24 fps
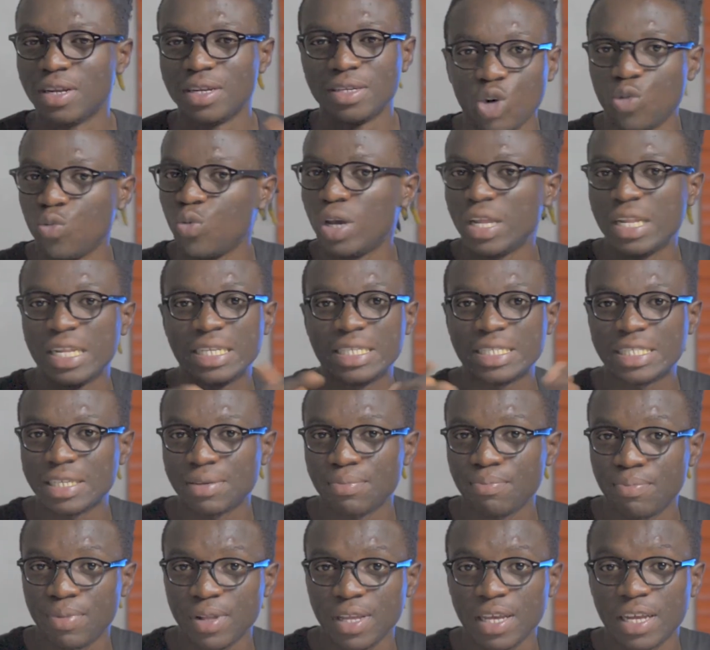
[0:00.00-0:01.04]
A whale is
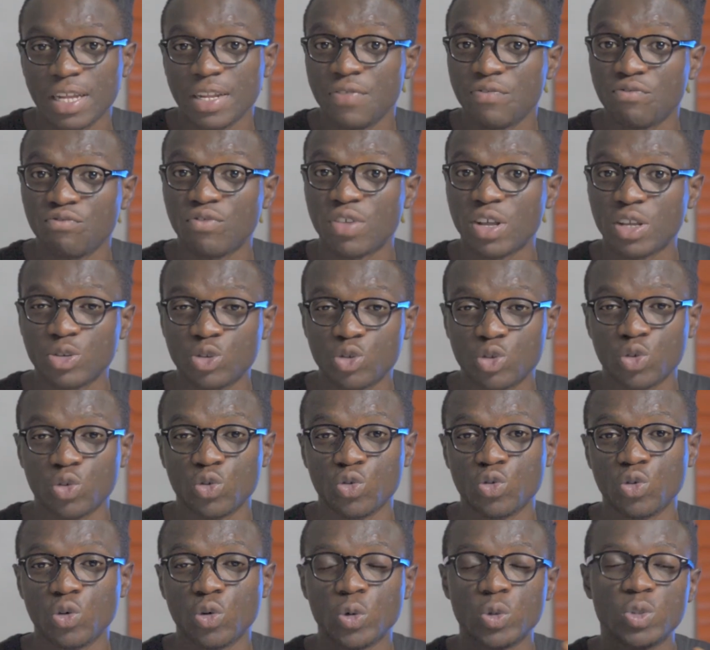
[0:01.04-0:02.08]
simply an investor
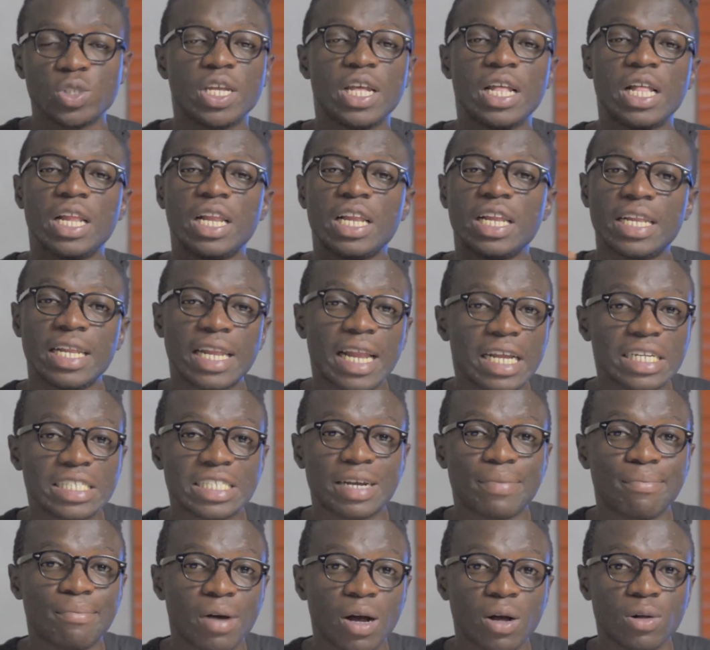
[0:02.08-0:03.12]
who holds large
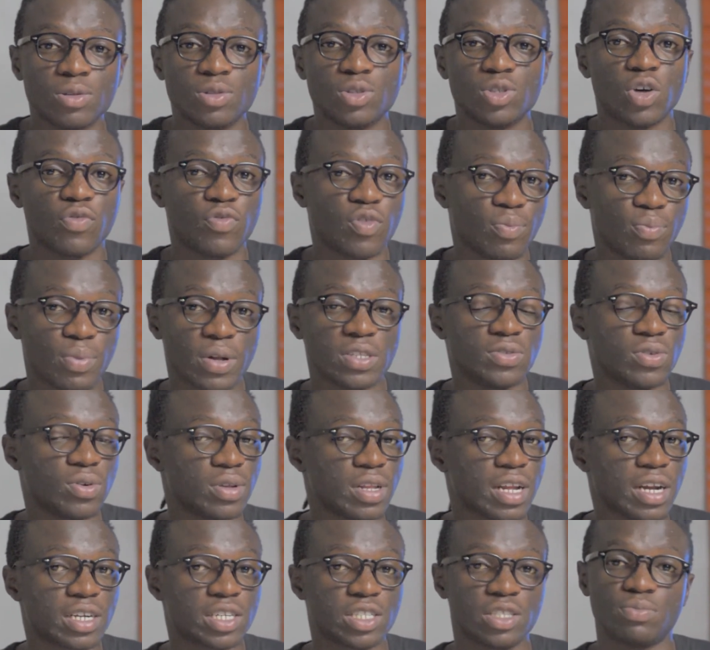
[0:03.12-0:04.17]
amounts of a
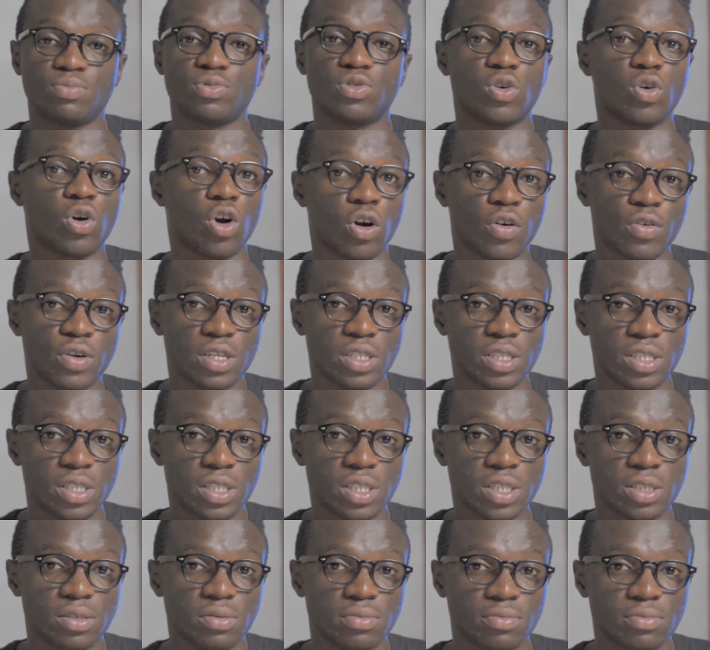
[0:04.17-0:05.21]
particular
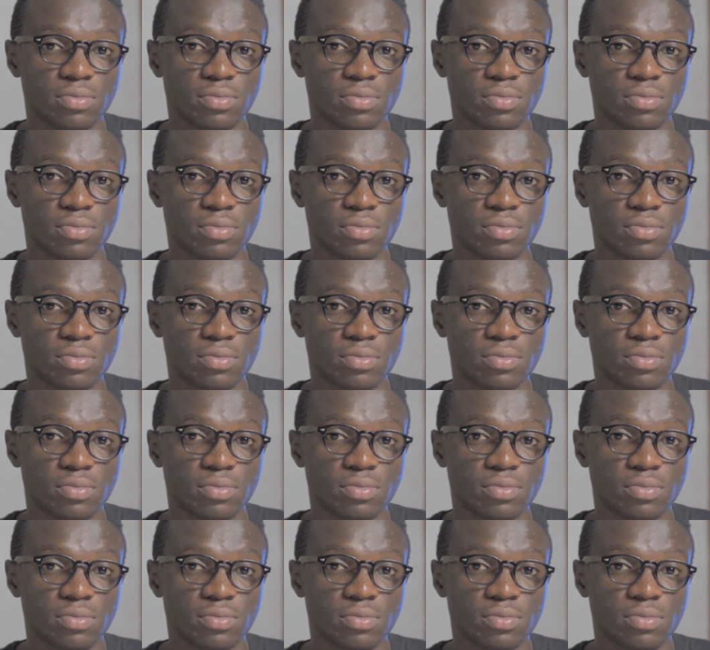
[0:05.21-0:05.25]
cryptocurrency.